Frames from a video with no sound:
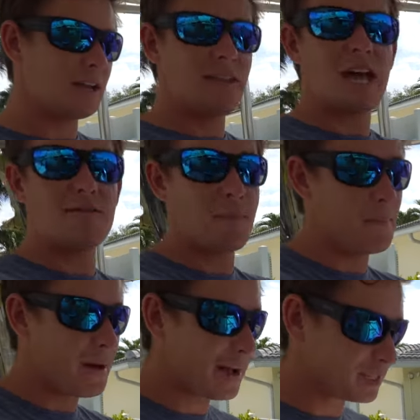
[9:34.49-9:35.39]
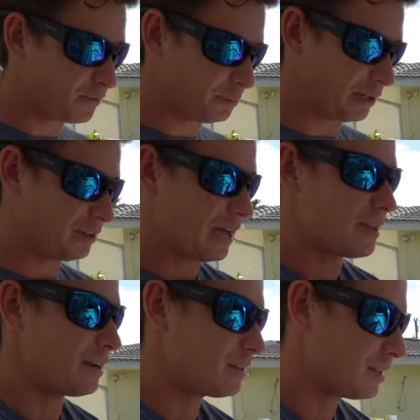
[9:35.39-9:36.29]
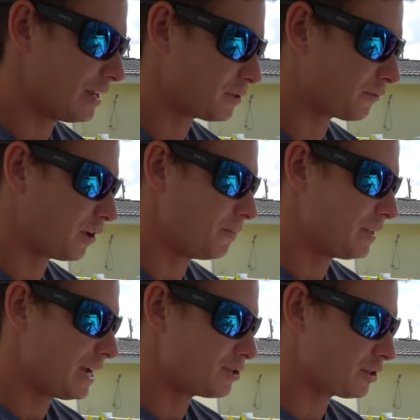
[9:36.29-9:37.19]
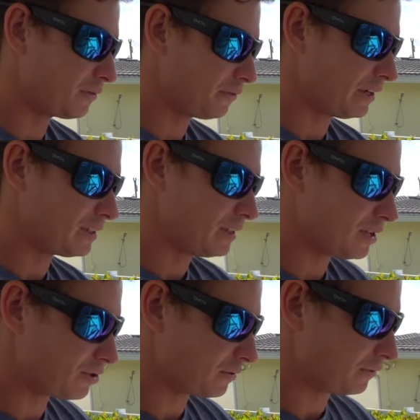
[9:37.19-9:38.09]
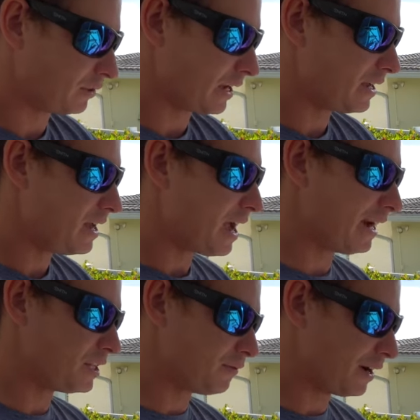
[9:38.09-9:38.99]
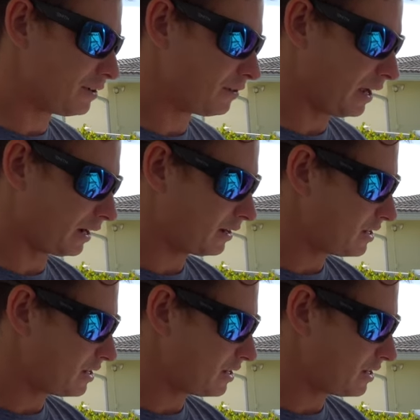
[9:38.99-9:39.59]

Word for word: they have a massive bloodline that extends from the edge of the fillet to the edge of the fillet, and it's very thick.